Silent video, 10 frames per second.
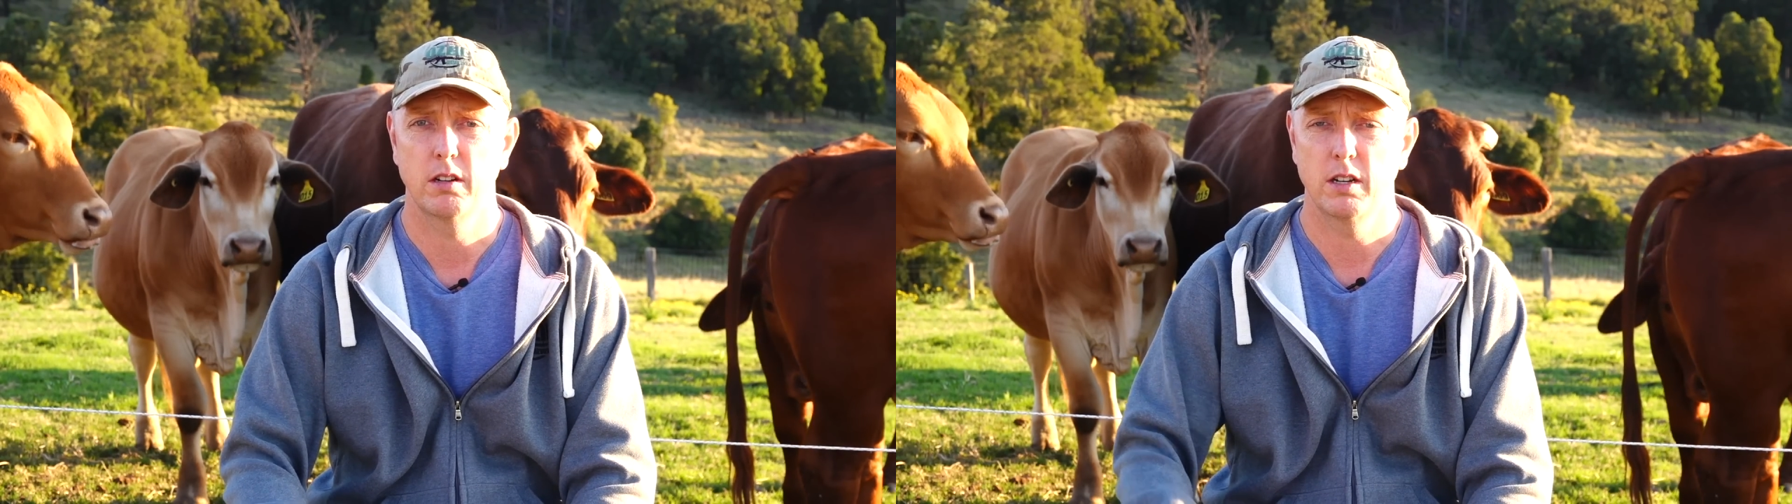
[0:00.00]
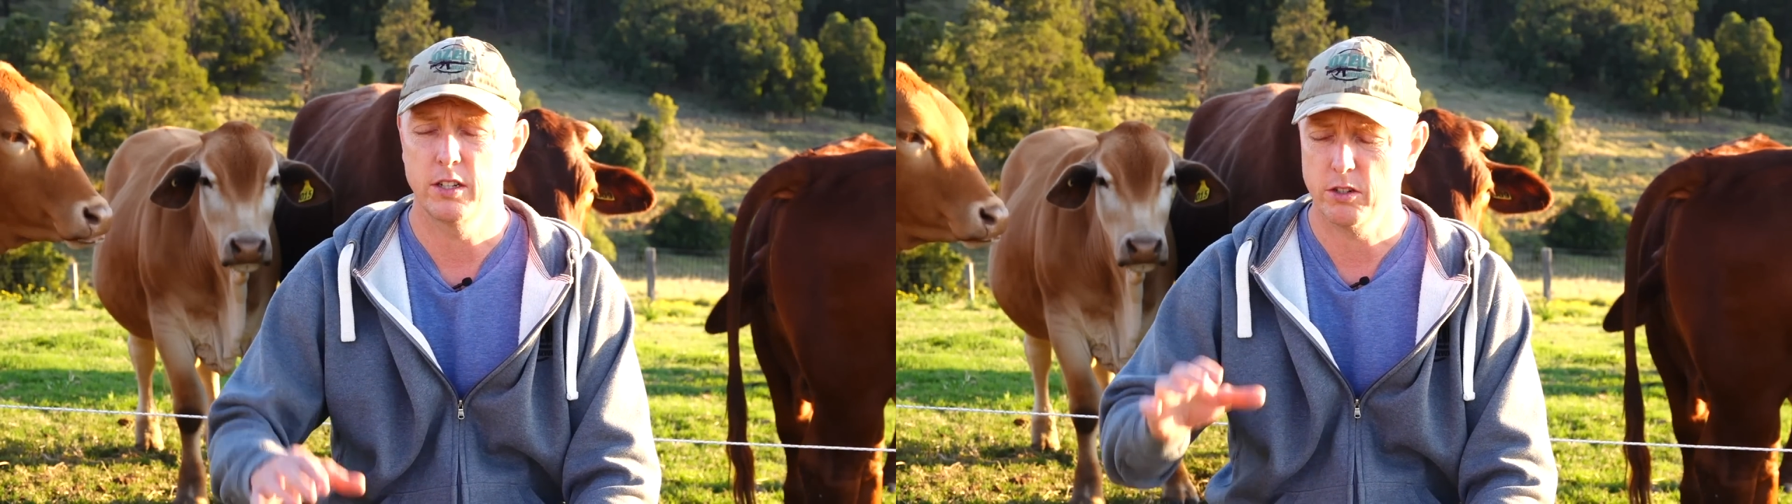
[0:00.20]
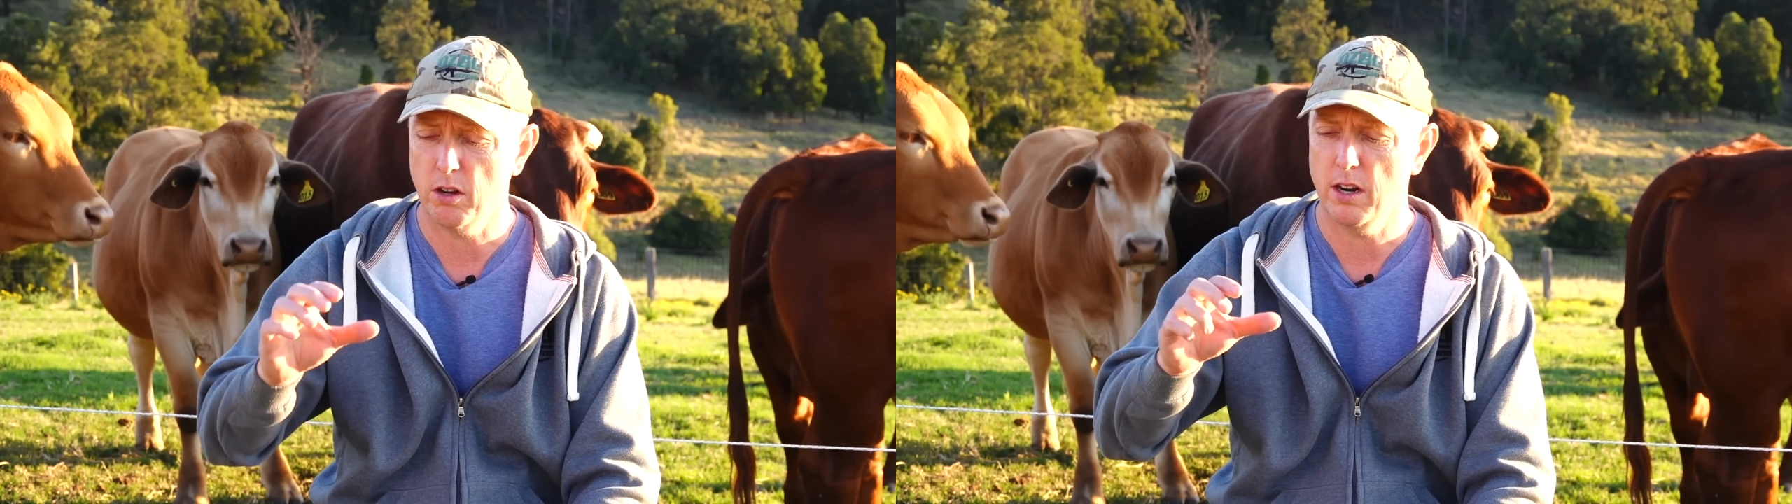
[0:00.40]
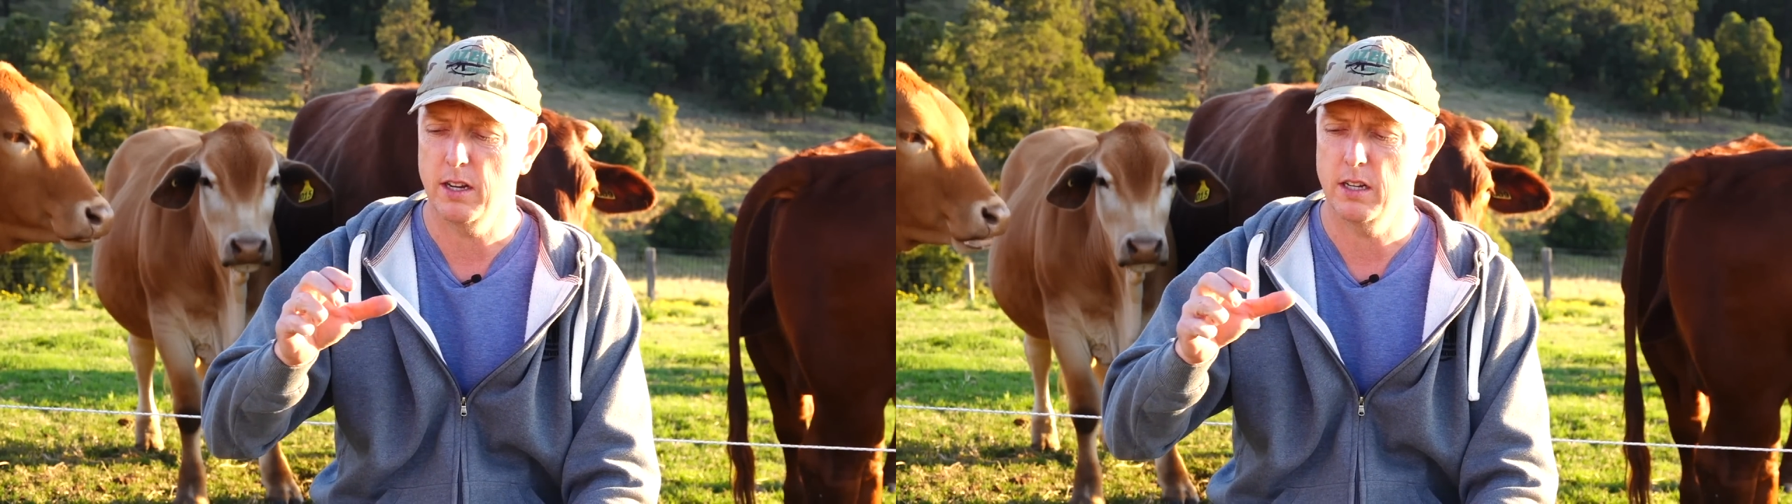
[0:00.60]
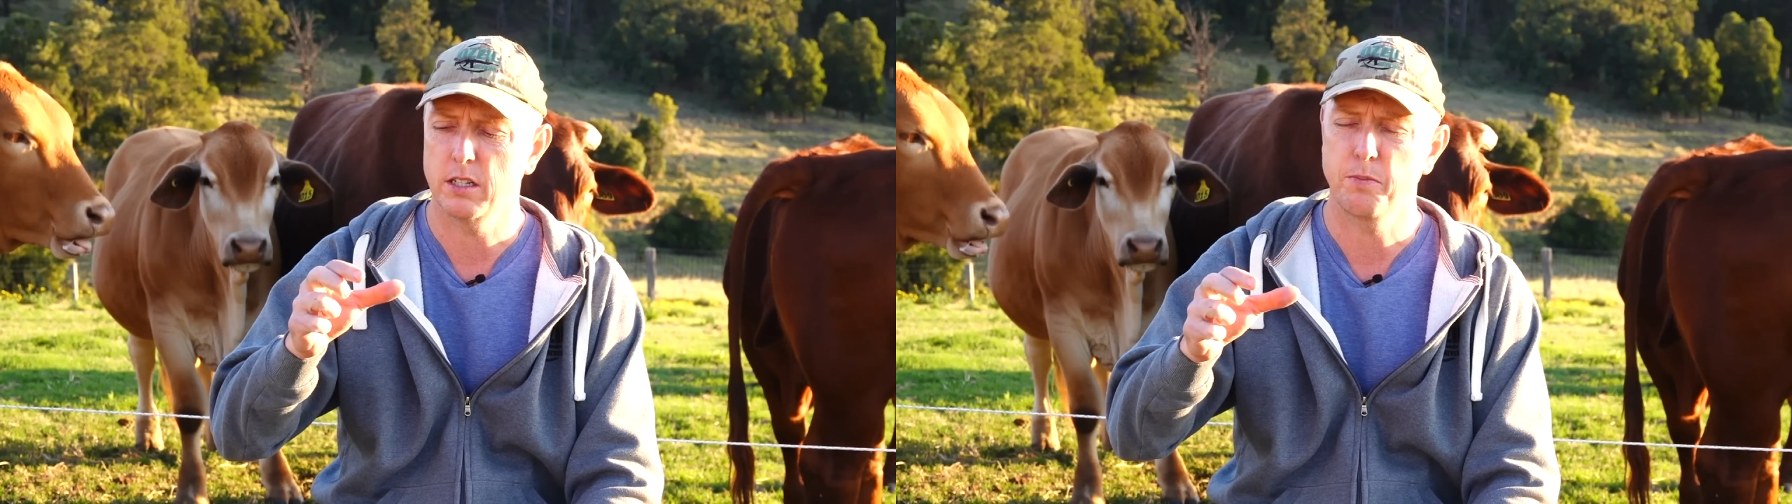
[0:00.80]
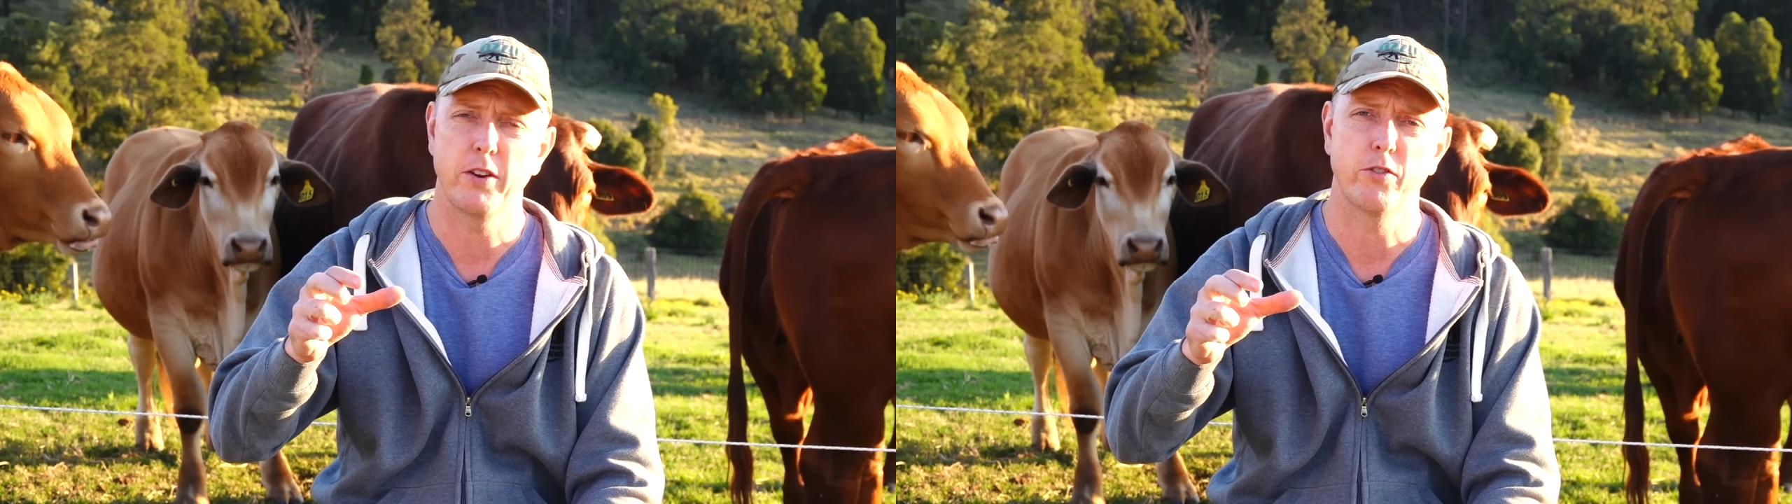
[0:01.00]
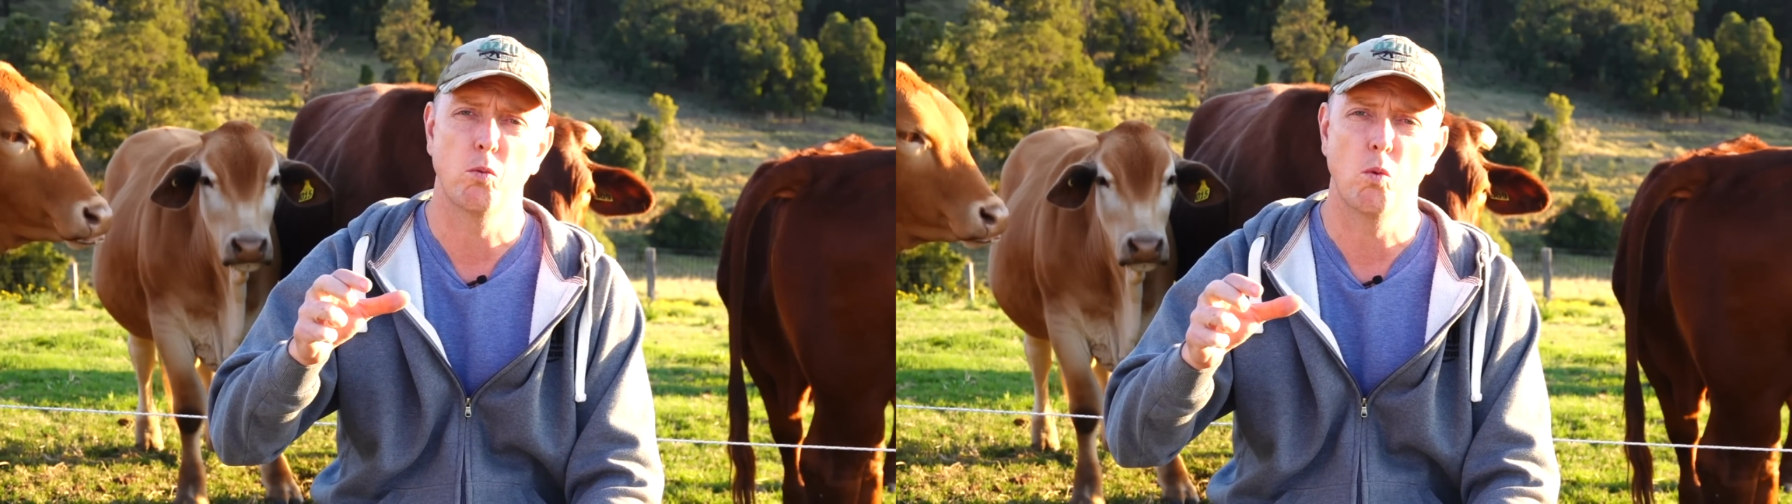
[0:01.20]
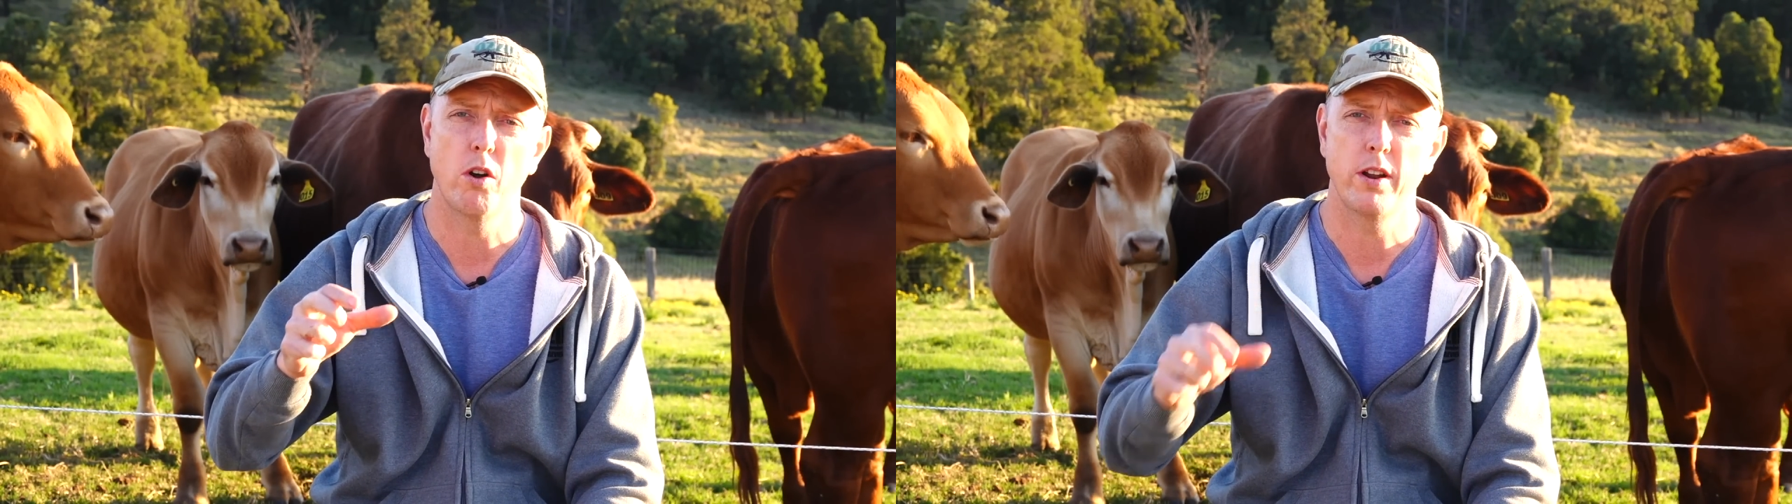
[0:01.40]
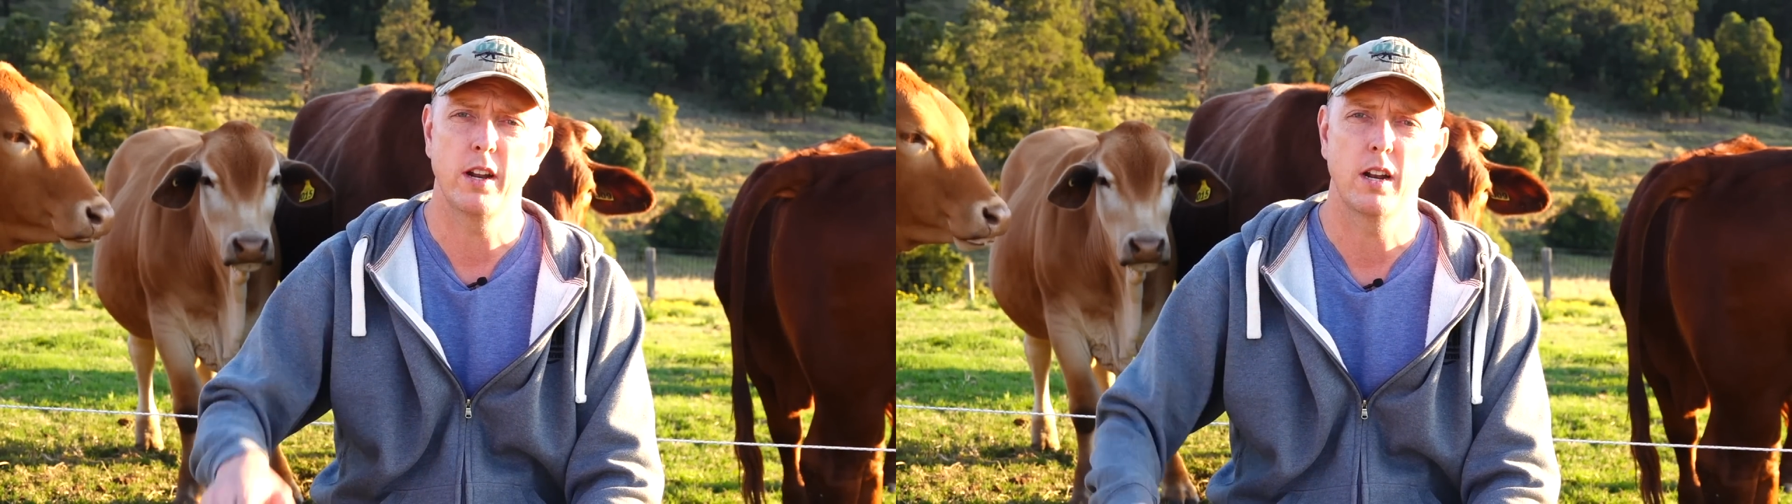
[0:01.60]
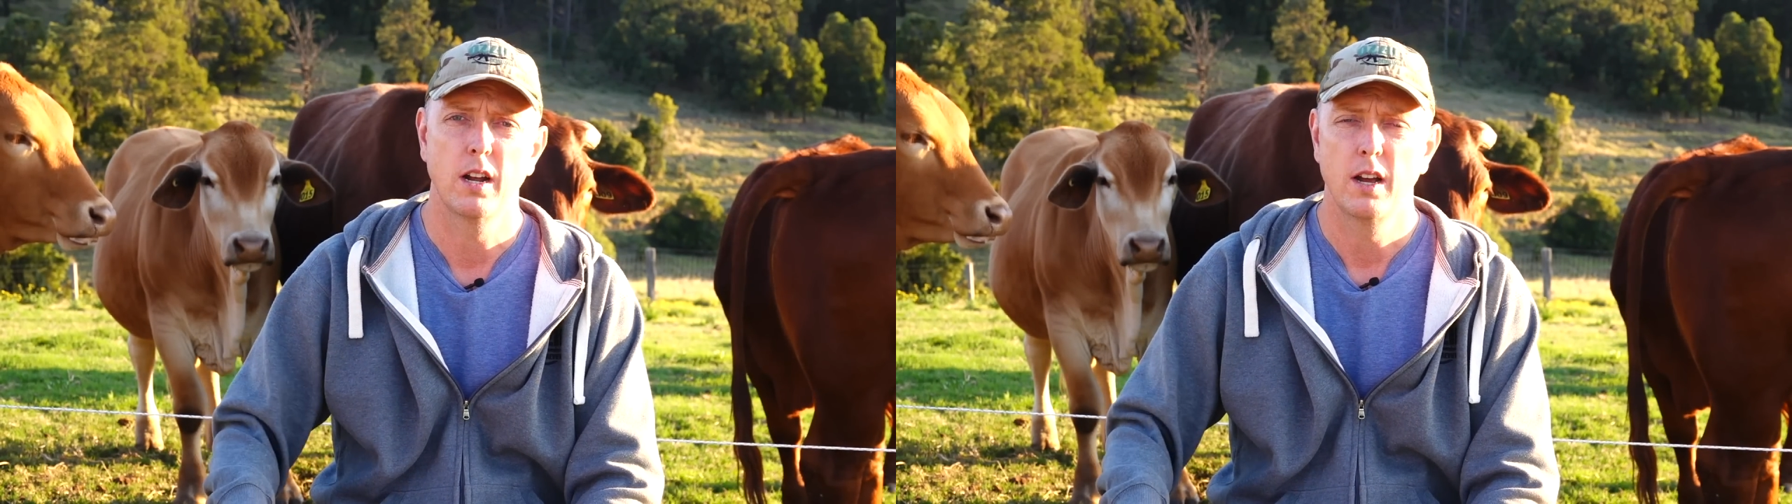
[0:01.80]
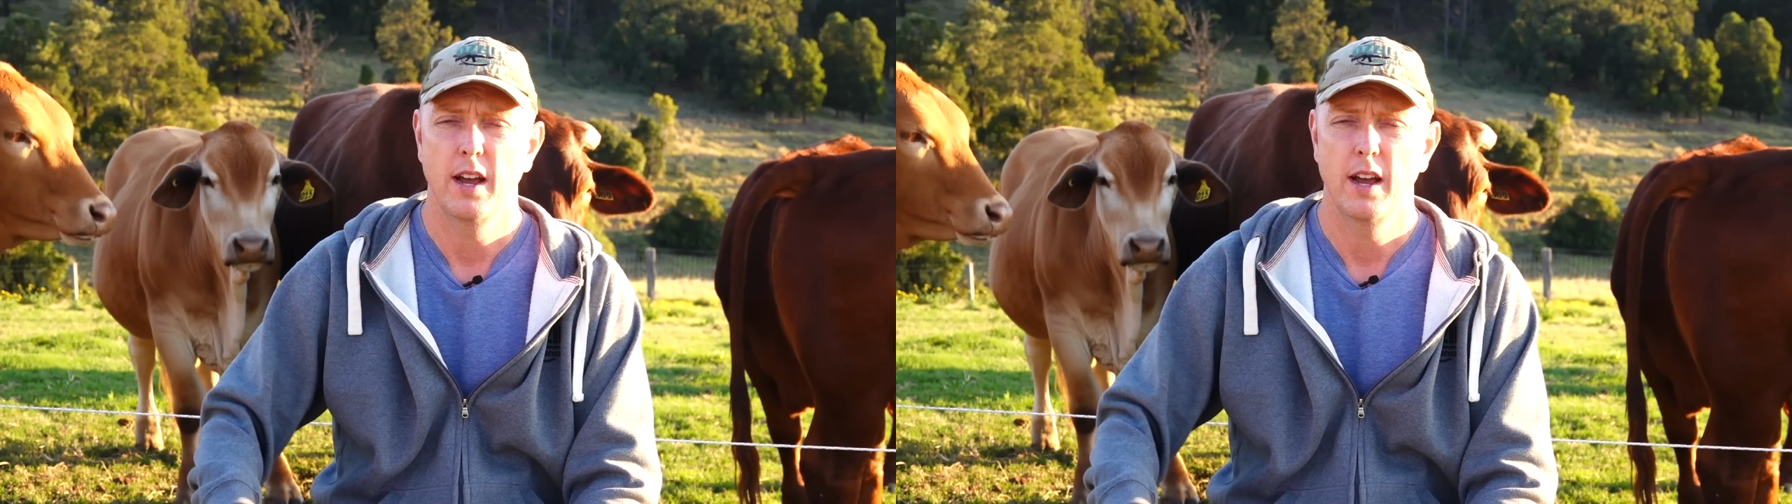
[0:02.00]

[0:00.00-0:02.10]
it's got a special wad in it,